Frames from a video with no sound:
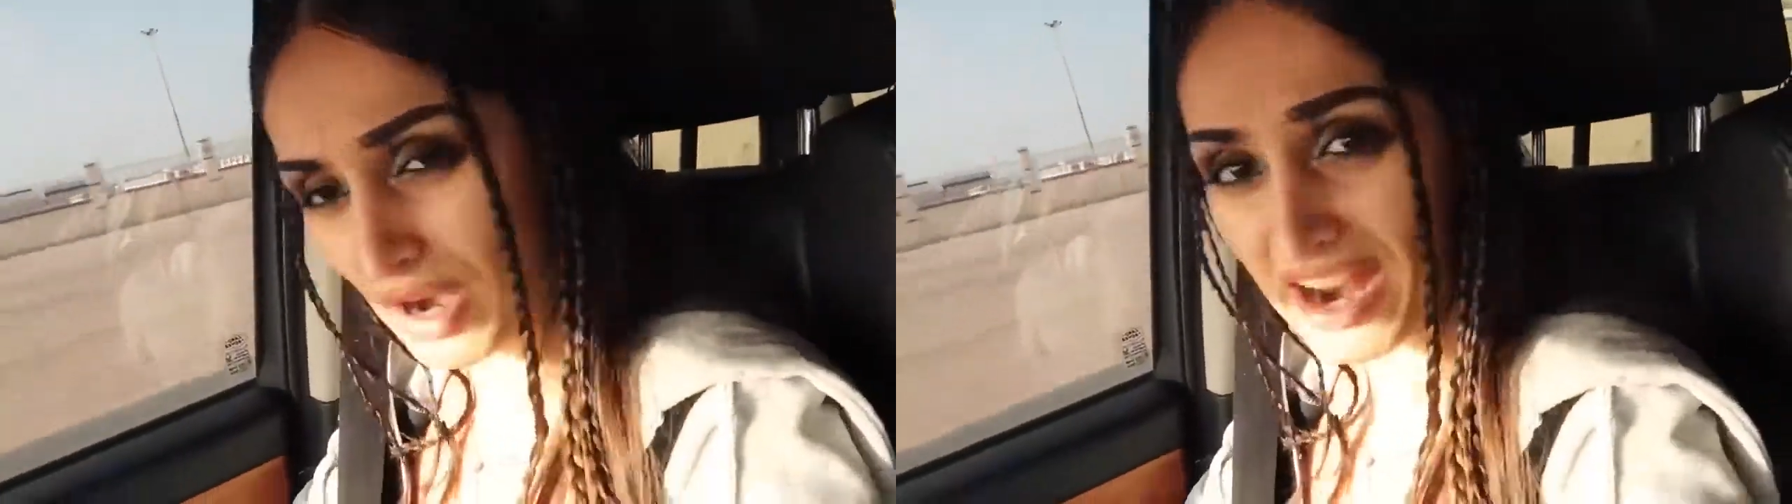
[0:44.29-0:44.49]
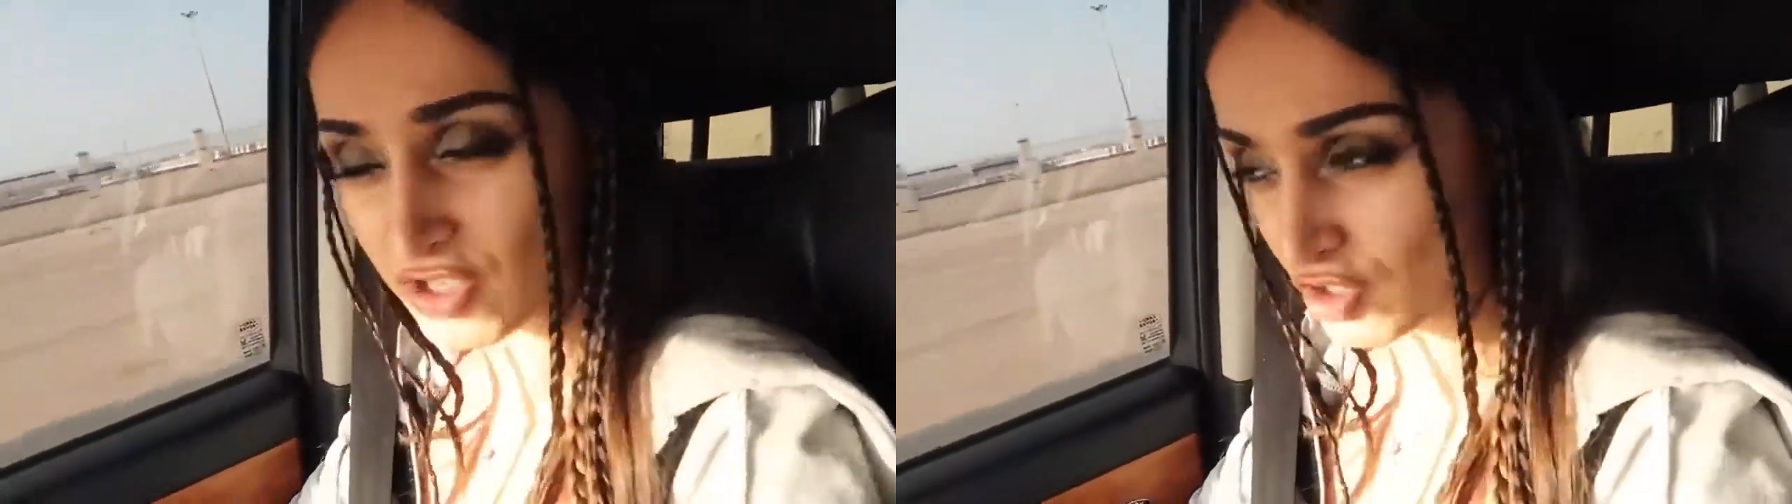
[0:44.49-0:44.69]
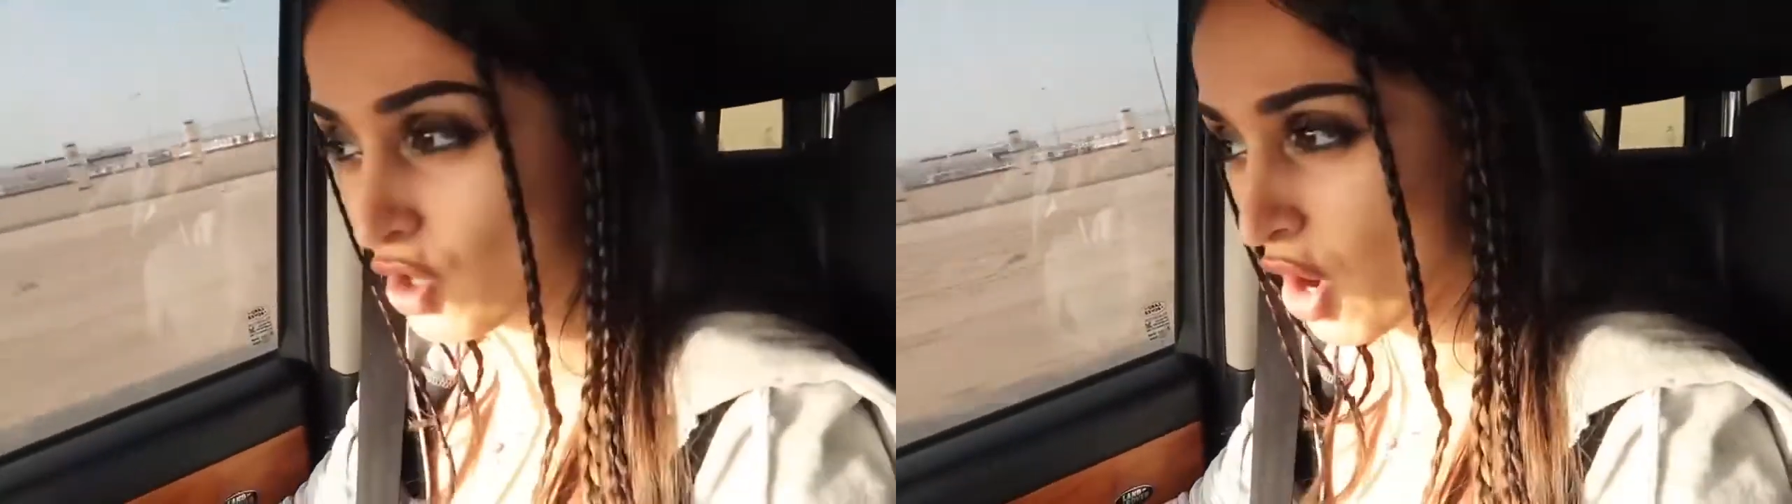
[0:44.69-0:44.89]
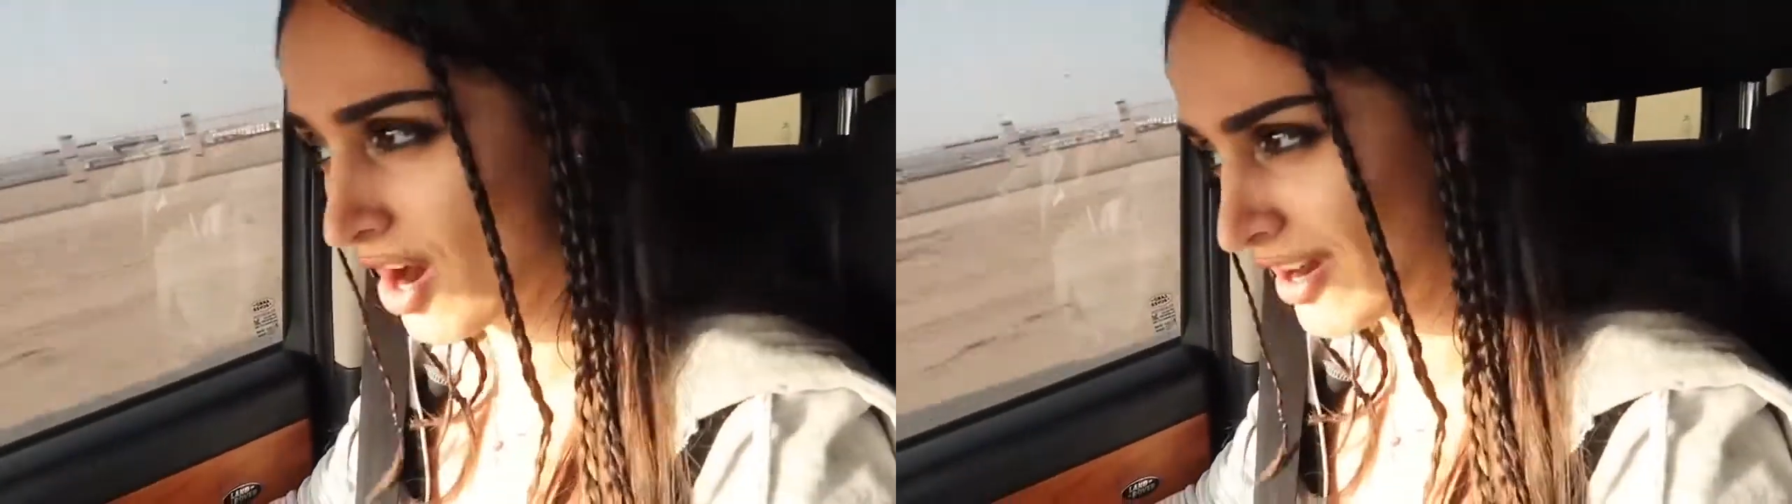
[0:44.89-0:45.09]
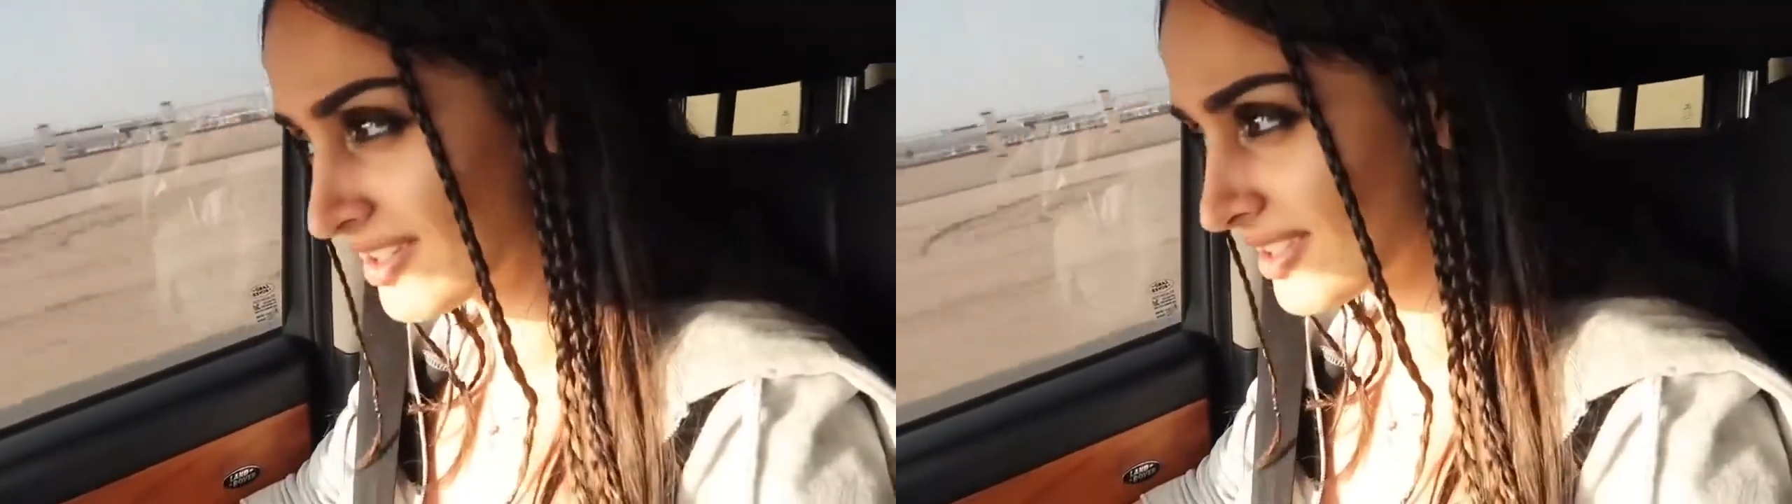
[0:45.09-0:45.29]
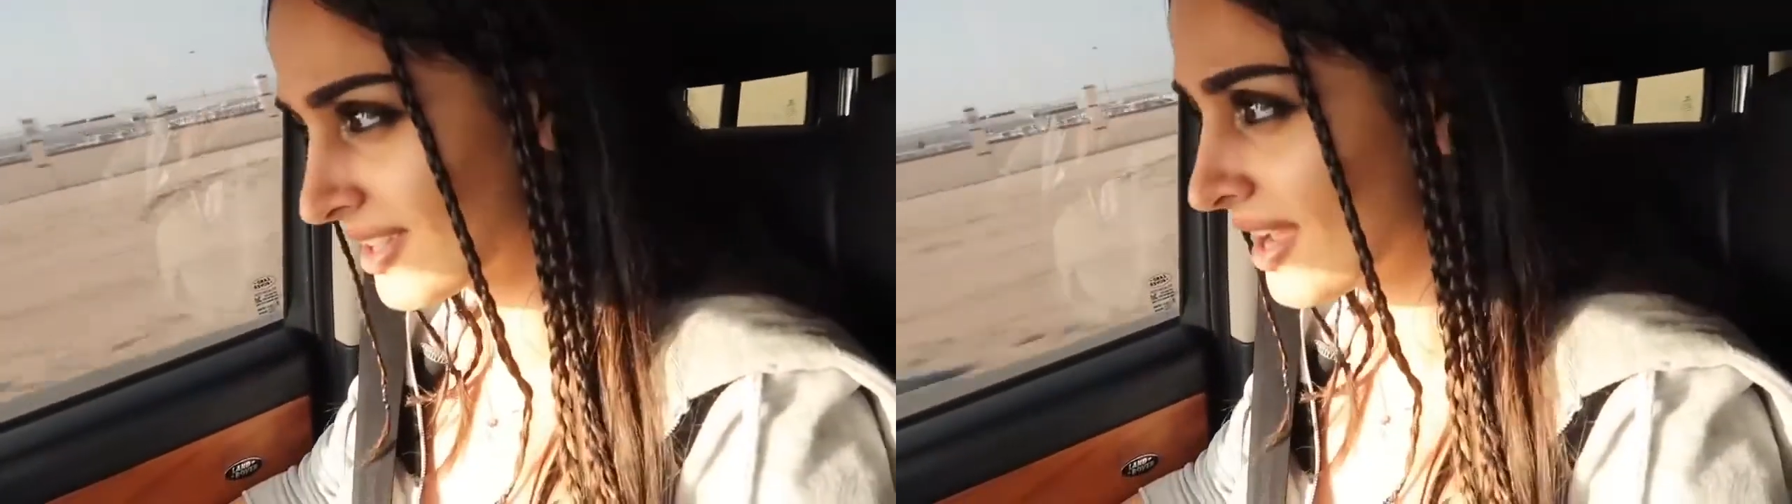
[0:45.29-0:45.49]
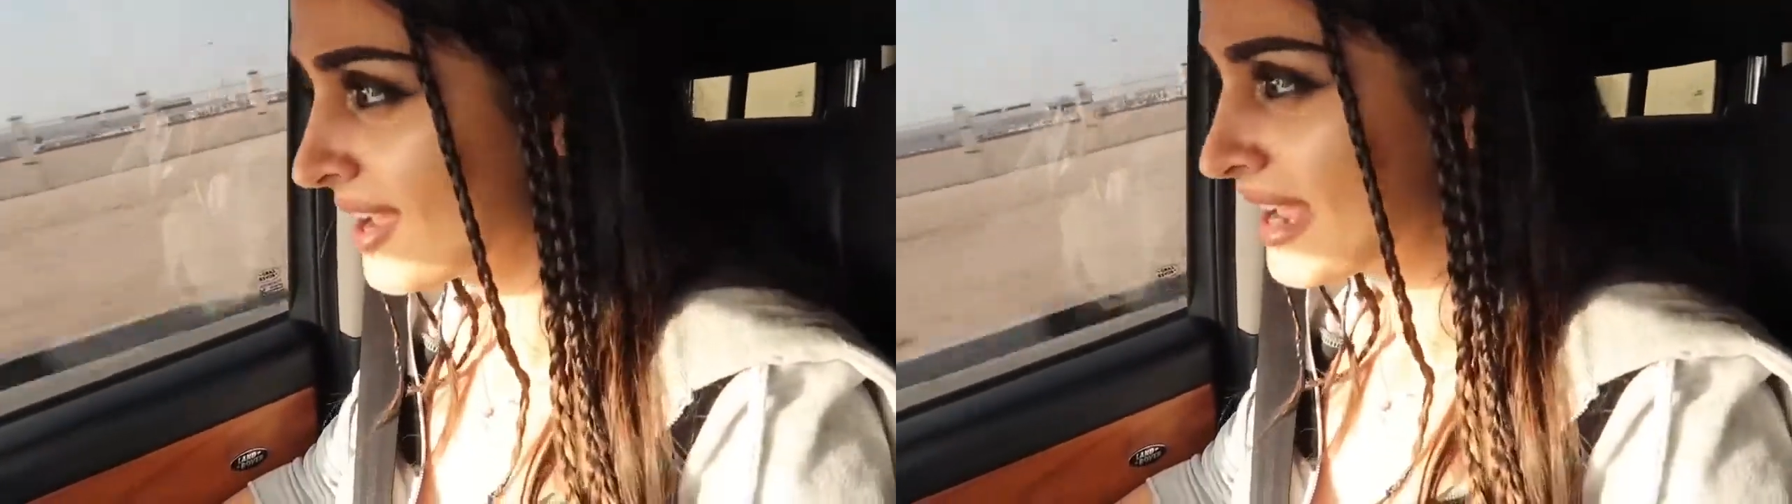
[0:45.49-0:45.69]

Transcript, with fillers: crashed cars.